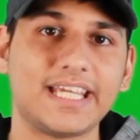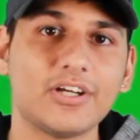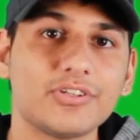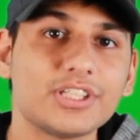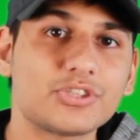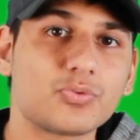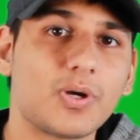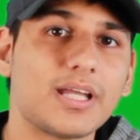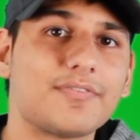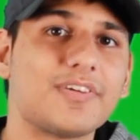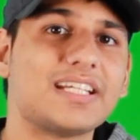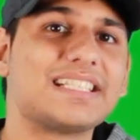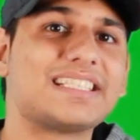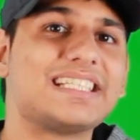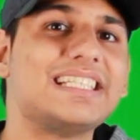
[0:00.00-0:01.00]
killed his wife
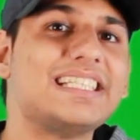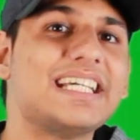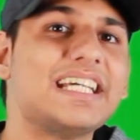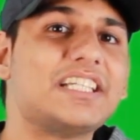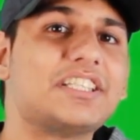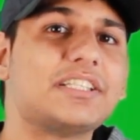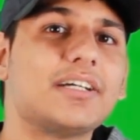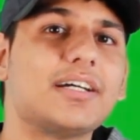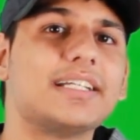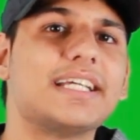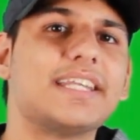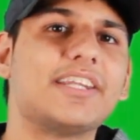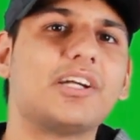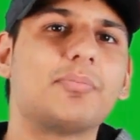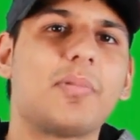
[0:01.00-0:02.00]
and his teenage son
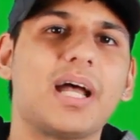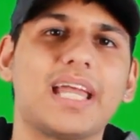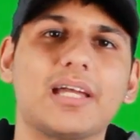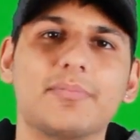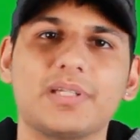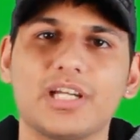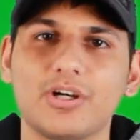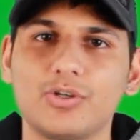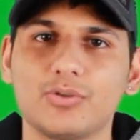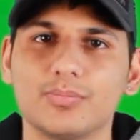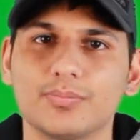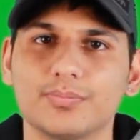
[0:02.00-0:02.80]
in their Miami home